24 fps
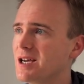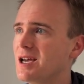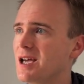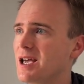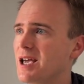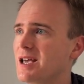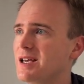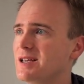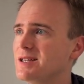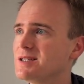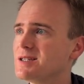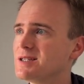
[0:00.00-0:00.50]

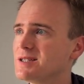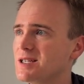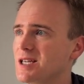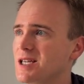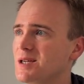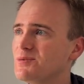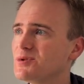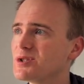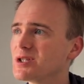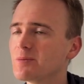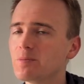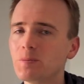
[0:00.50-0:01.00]
it
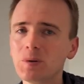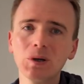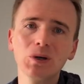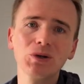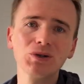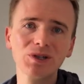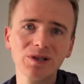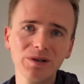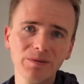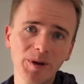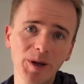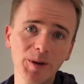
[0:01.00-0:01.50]
seems to
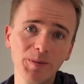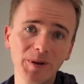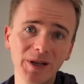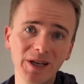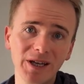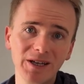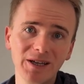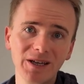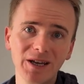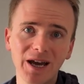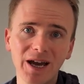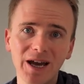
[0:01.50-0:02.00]
possibly
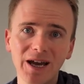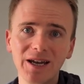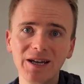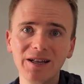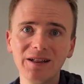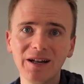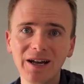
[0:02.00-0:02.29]
be a